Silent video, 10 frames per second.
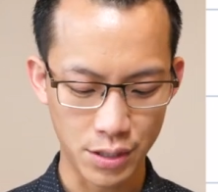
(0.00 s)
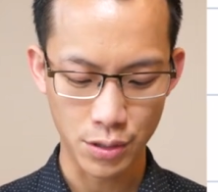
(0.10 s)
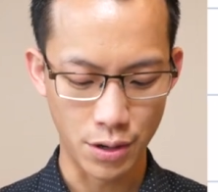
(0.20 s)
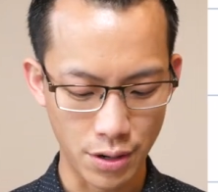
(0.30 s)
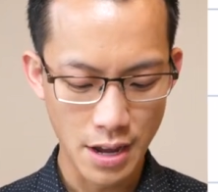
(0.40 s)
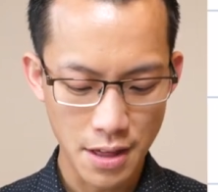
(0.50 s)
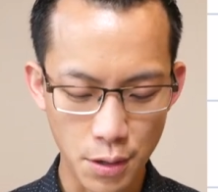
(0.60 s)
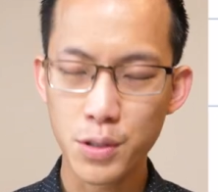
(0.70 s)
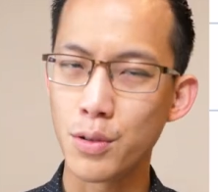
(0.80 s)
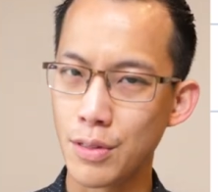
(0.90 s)
So
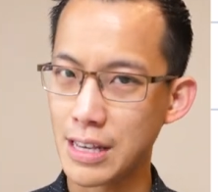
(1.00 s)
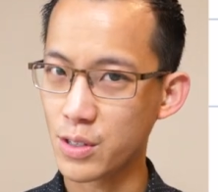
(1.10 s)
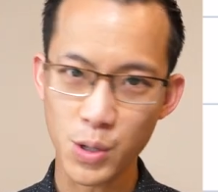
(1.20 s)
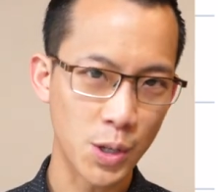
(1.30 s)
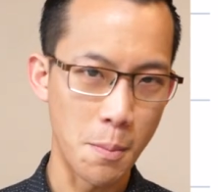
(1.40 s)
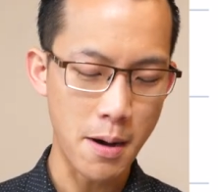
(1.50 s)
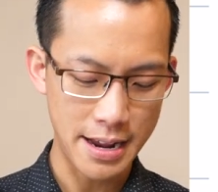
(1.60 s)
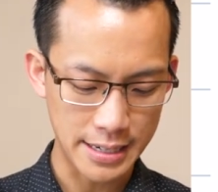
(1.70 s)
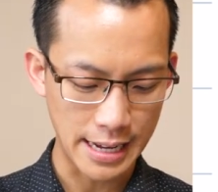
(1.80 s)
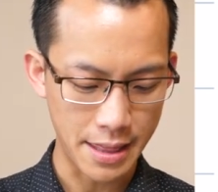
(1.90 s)
those two things are just
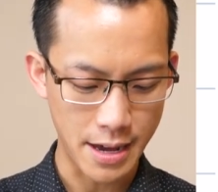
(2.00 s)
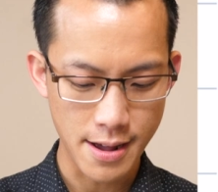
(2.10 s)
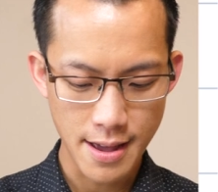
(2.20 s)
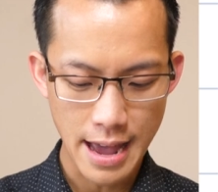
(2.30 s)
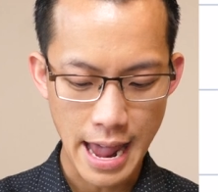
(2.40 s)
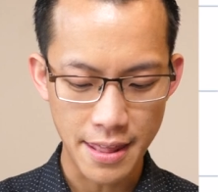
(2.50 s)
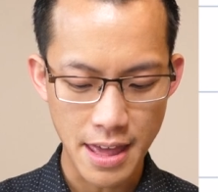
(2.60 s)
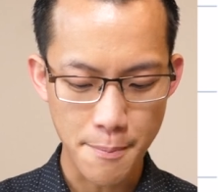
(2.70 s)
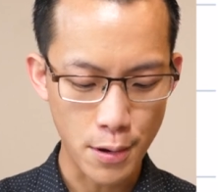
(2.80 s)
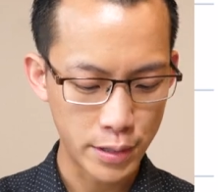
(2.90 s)
combined together and
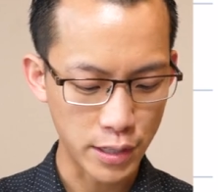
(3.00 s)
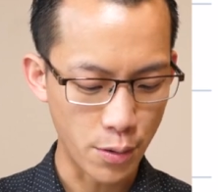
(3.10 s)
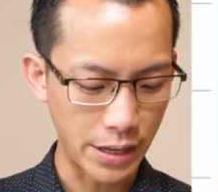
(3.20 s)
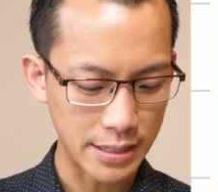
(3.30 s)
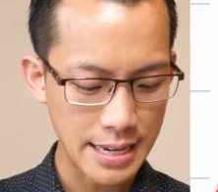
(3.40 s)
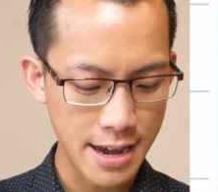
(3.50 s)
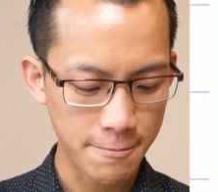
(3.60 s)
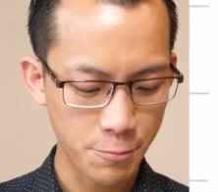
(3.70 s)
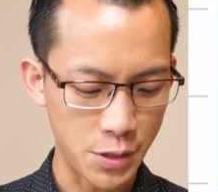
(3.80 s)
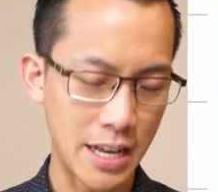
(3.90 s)
they're both slowing us
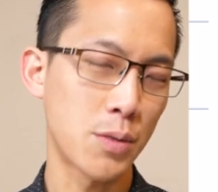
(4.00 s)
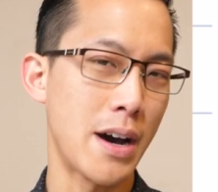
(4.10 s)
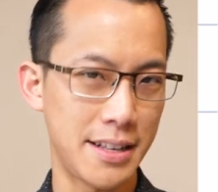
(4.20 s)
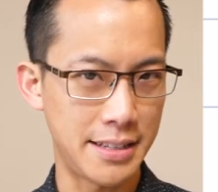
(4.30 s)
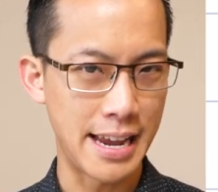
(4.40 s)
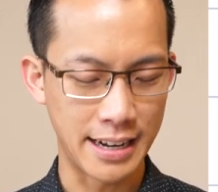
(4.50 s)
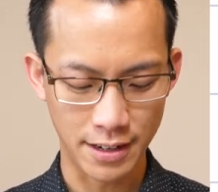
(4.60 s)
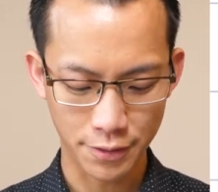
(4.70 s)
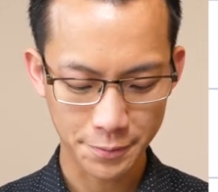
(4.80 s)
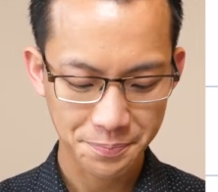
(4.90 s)
down, so that's why it's
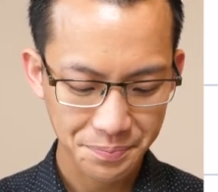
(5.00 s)
negative.